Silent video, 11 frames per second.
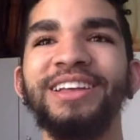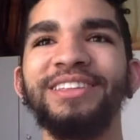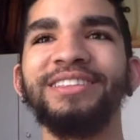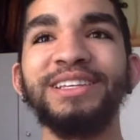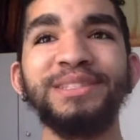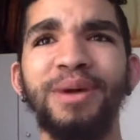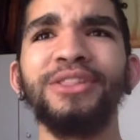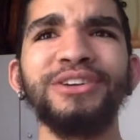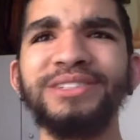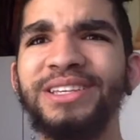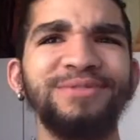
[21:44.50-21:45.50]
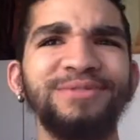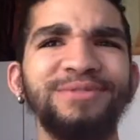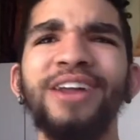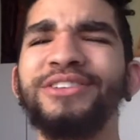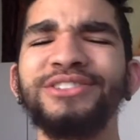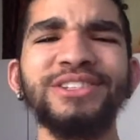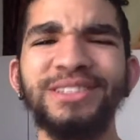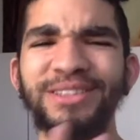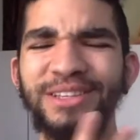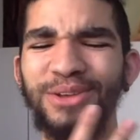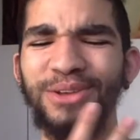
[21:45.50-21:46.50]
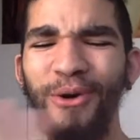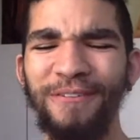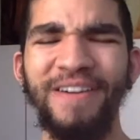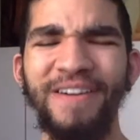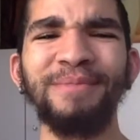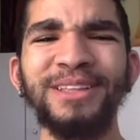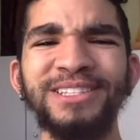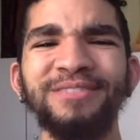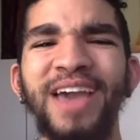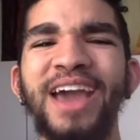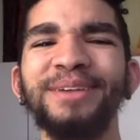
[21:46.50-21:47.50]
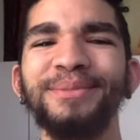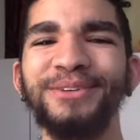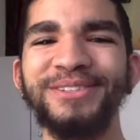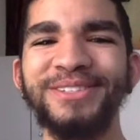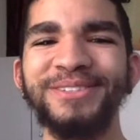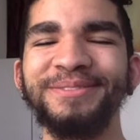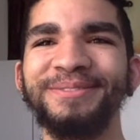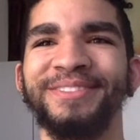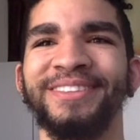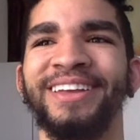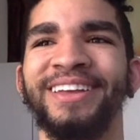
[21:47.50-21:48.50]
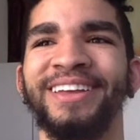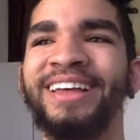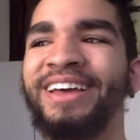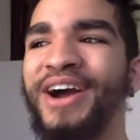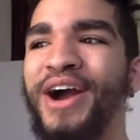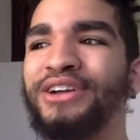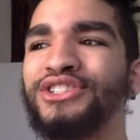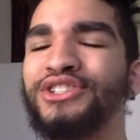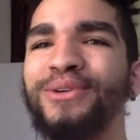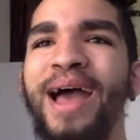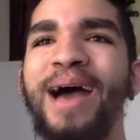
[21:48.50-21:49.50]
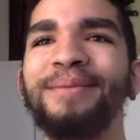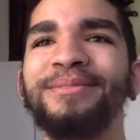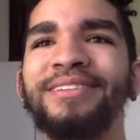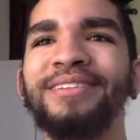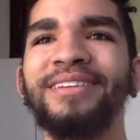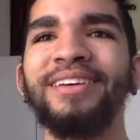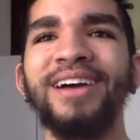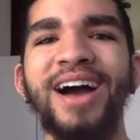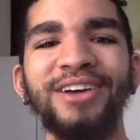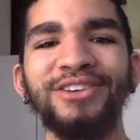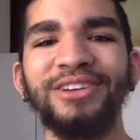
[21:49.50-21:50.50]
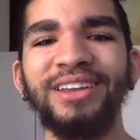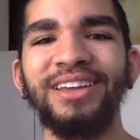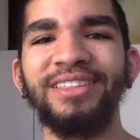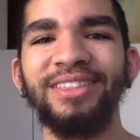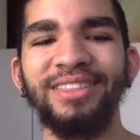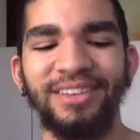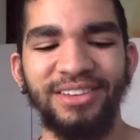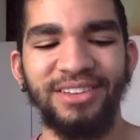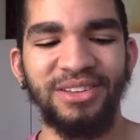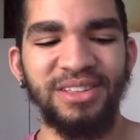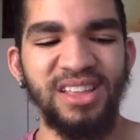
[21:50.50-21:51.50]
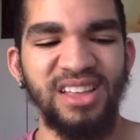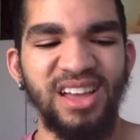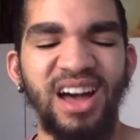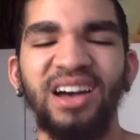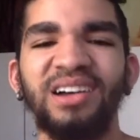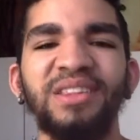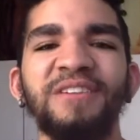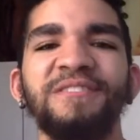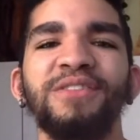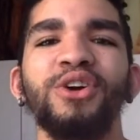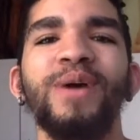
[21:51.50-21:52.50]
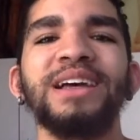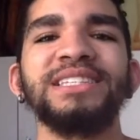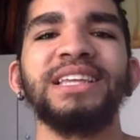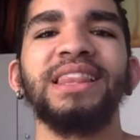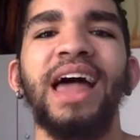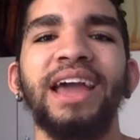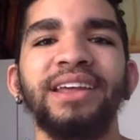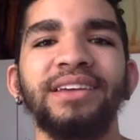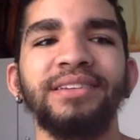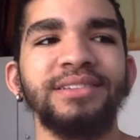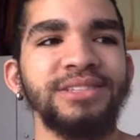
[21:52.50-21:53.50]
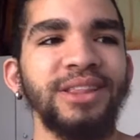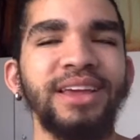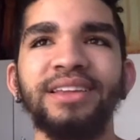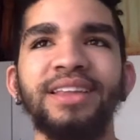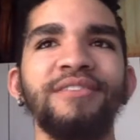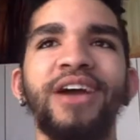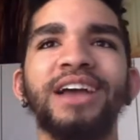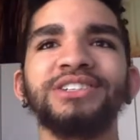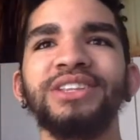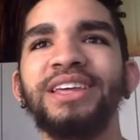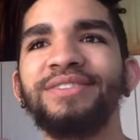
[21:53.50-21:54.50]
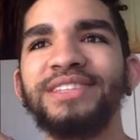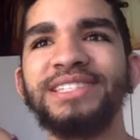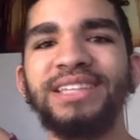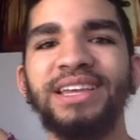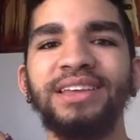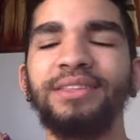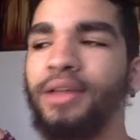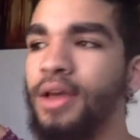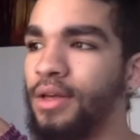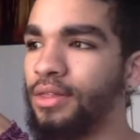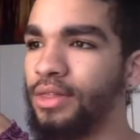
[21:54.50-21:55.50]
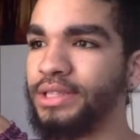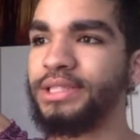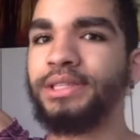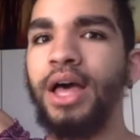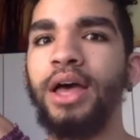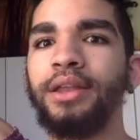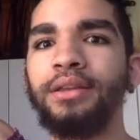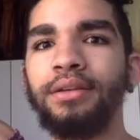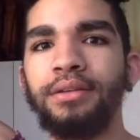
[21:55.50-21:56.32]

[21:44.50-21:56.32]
these mothers, these fathers, just these whole families of animals are trapped underneath ugly fluorescent lighting, so they can never actually even see the sun